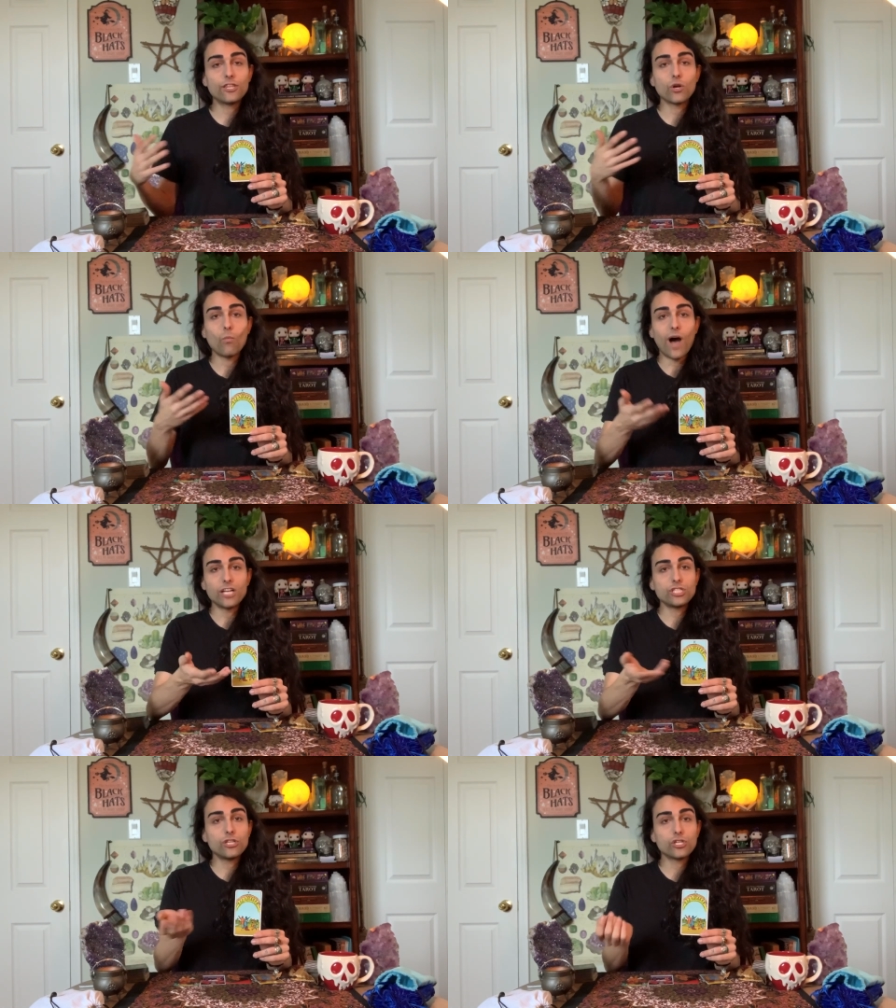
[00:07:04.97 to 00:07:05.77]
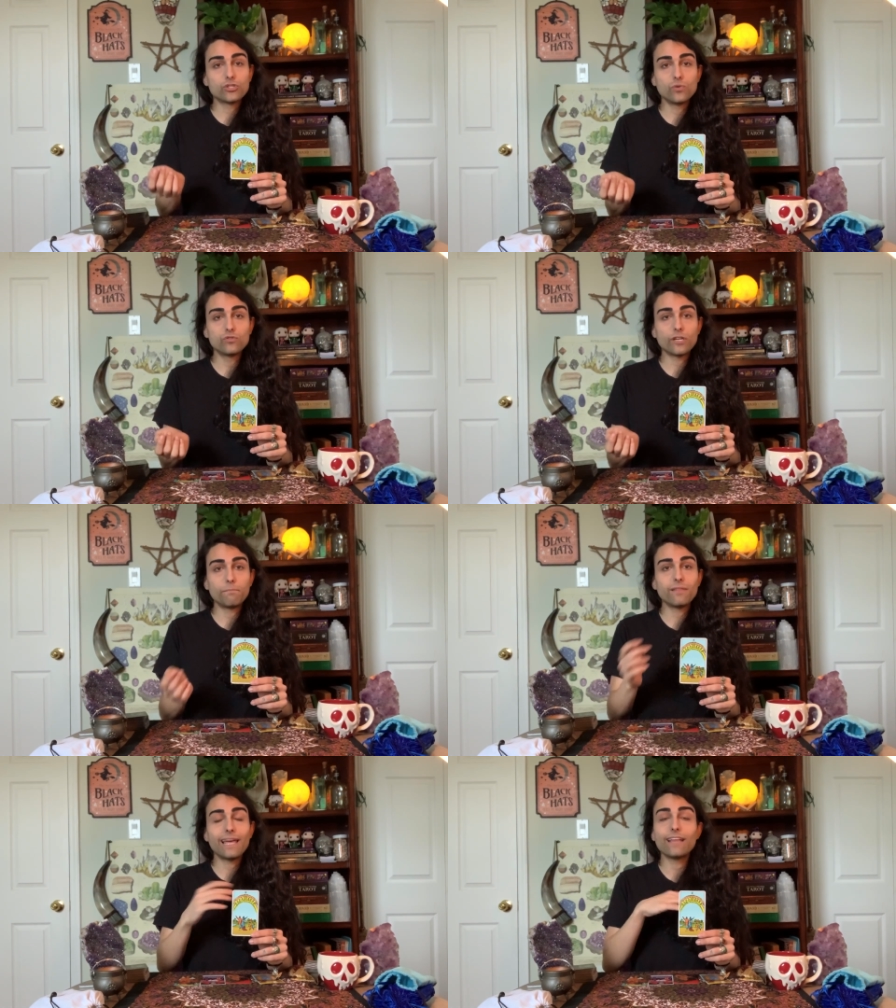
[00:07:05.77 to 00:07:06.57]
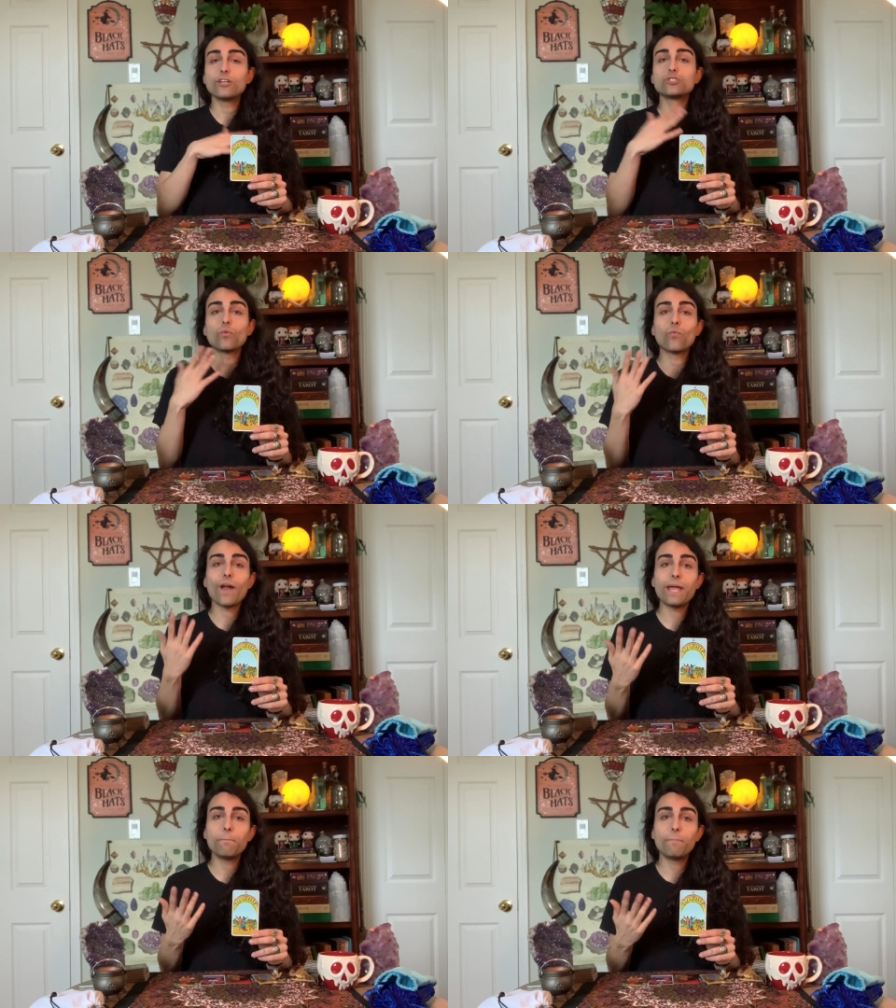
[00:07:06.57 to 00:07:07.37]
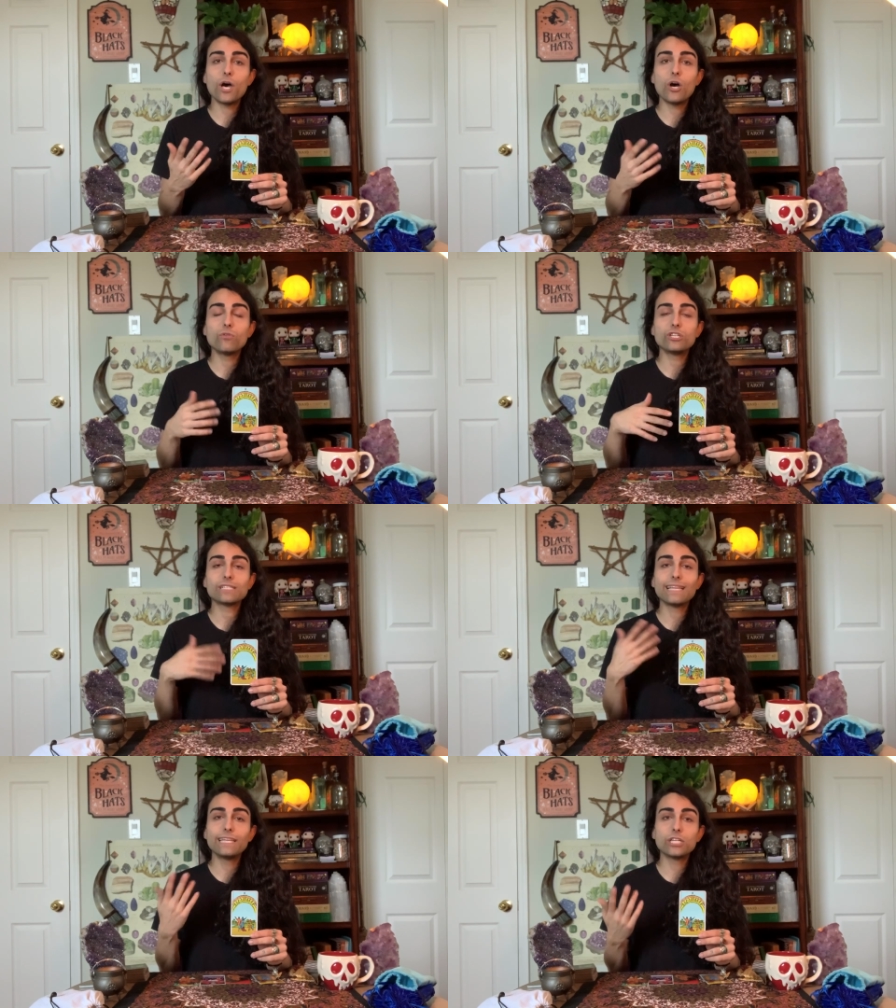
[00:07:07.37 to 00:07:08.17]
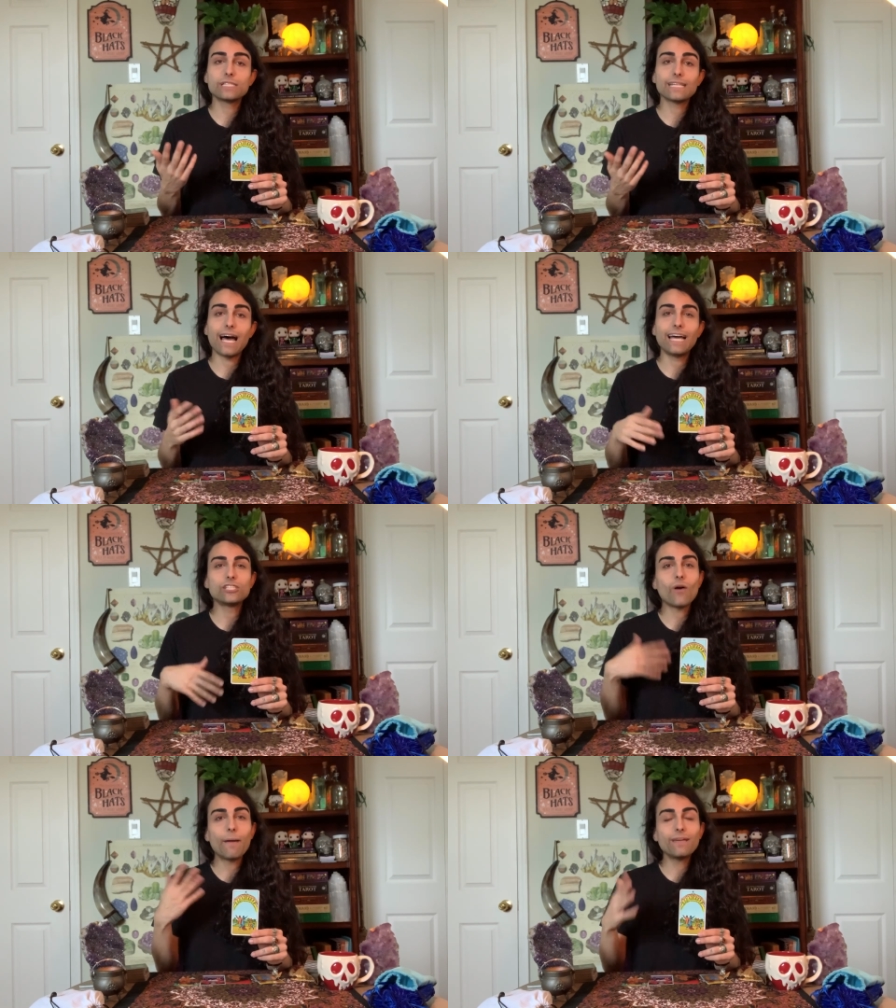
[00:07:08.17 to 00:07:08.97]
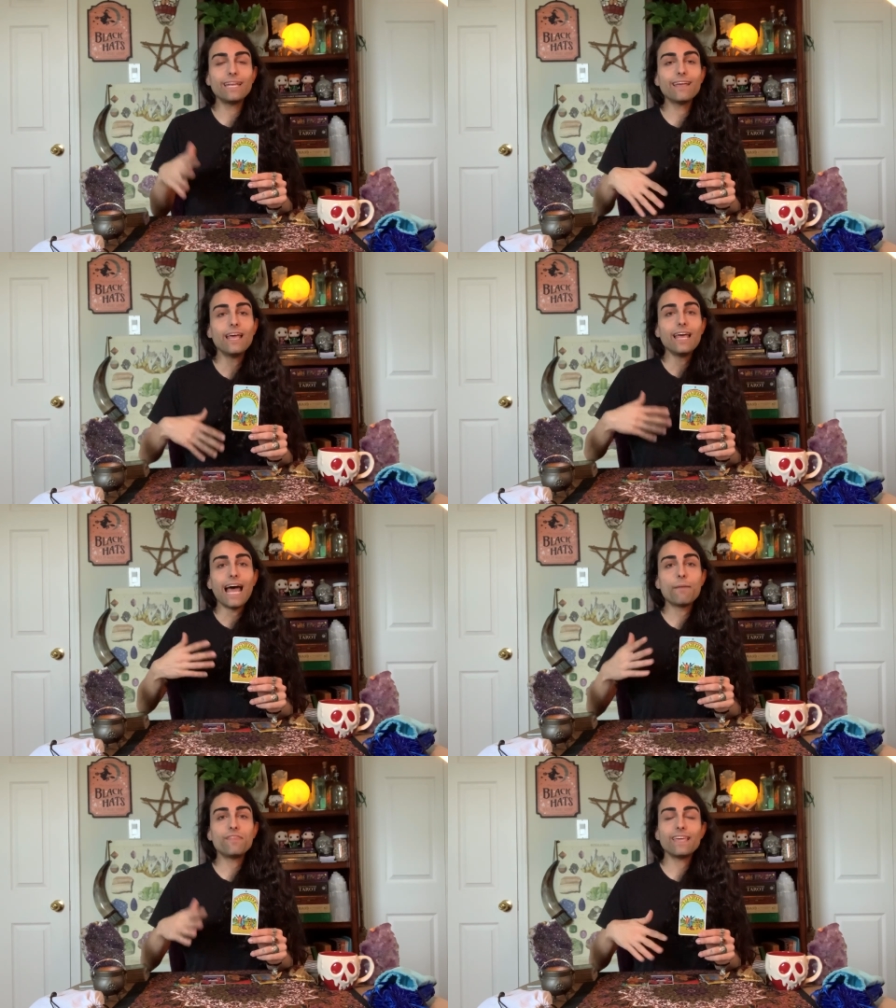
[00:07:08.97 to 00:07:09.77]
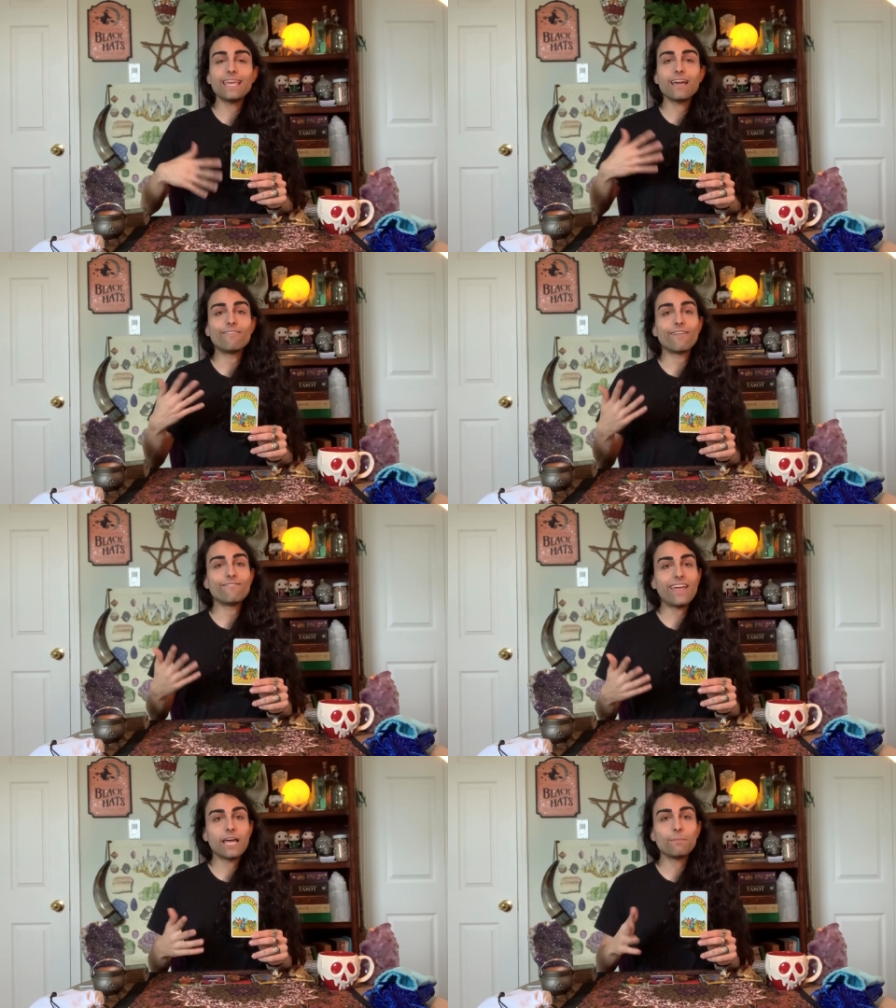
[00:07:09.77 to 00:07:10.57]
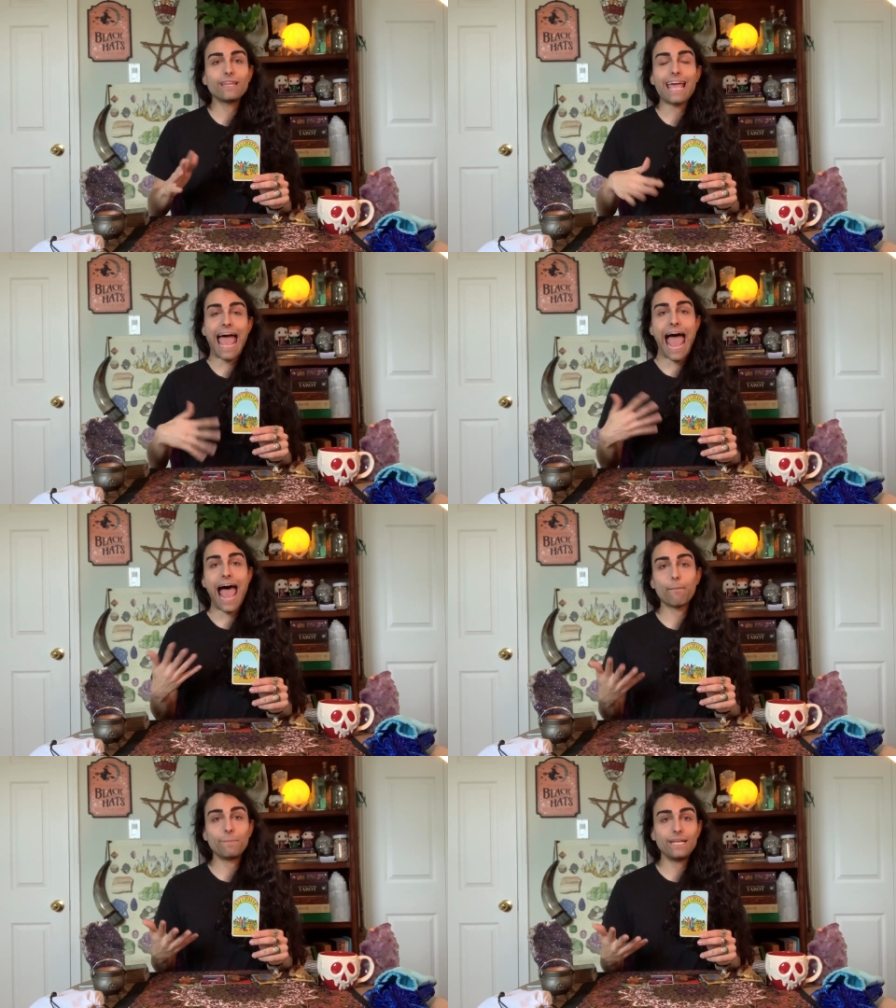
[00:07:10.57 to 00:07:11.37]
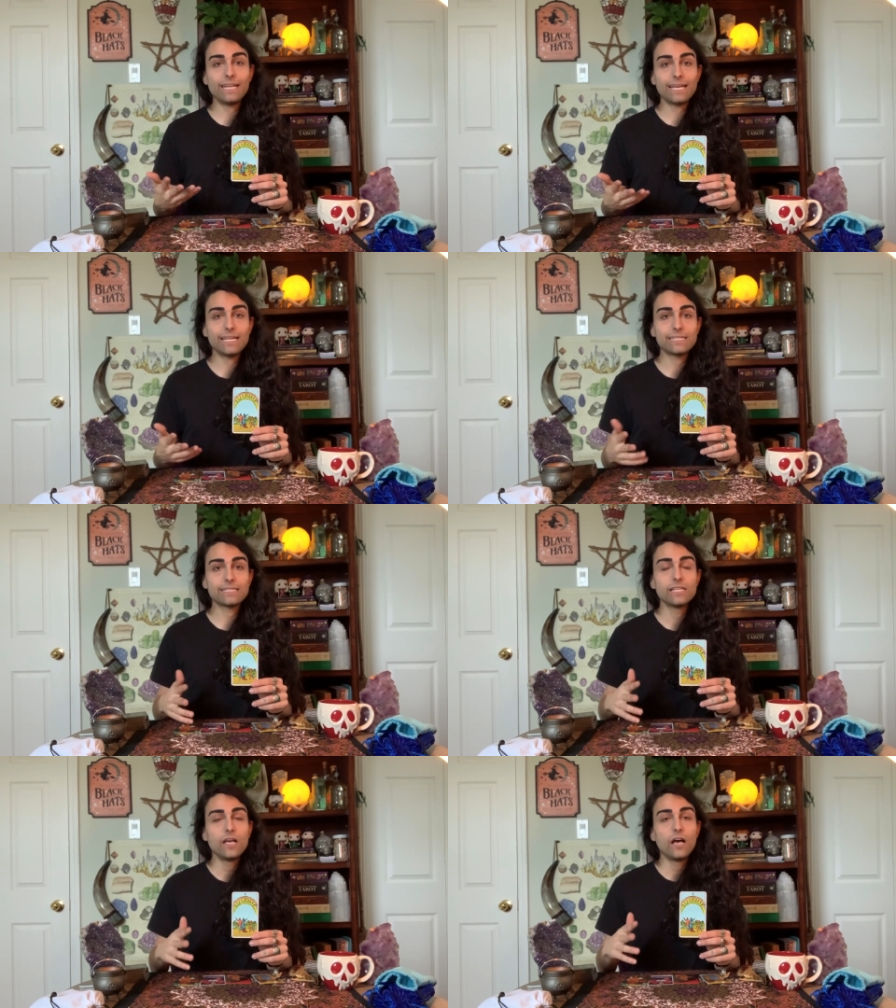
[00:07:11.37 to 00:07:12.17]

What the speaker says: They're watching their children play. There's a rainbow. There's clear sky. So I'm thinking of a family, happiness.